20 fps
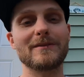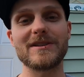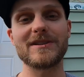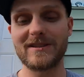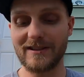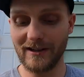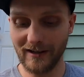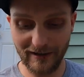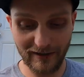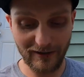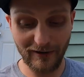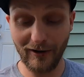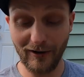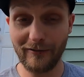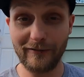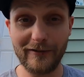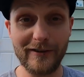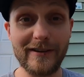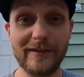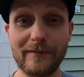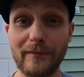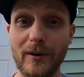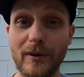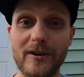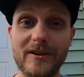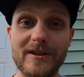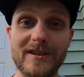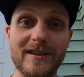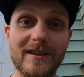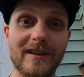I'm just not an RV
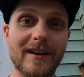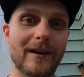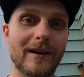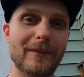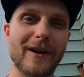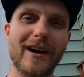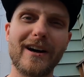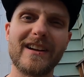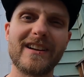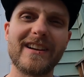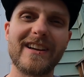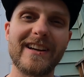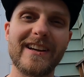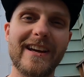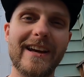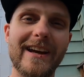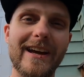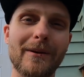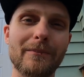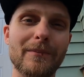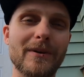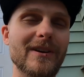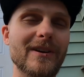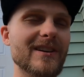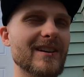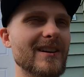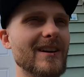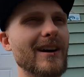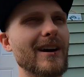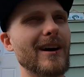person. I'm not into
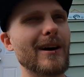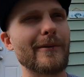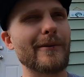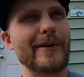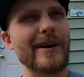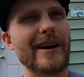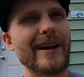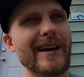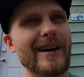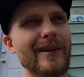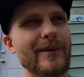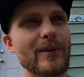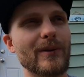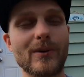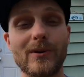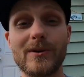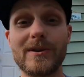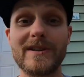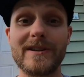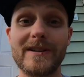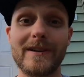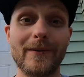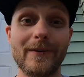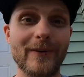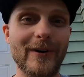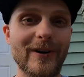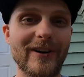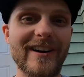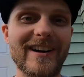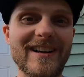camping. I'm not outdoorsy. Well,